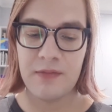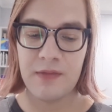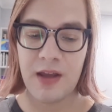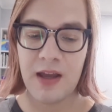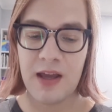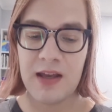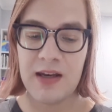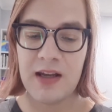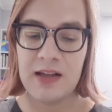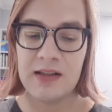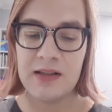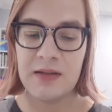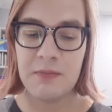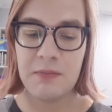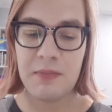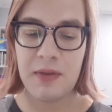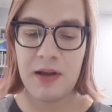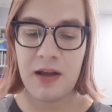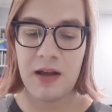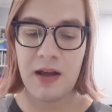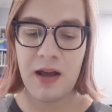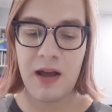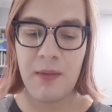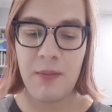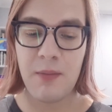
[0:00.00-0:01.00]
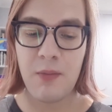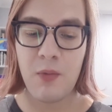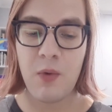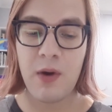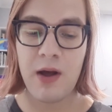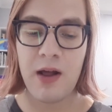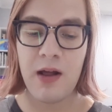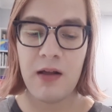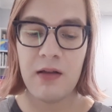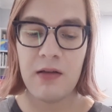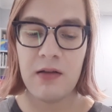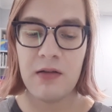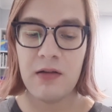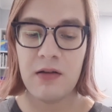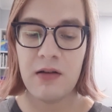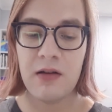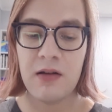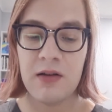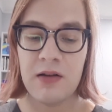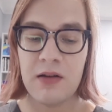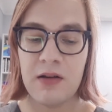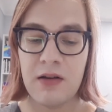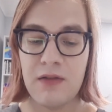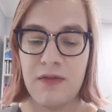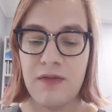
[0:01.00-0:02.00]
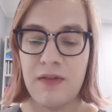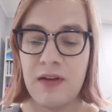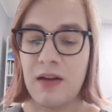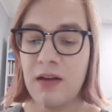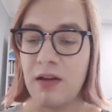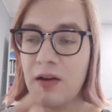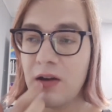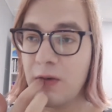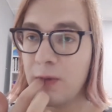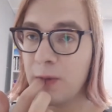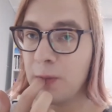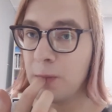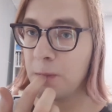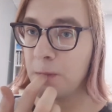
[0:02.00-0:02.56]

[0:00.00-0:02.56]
It doesn't pick up well on your finger.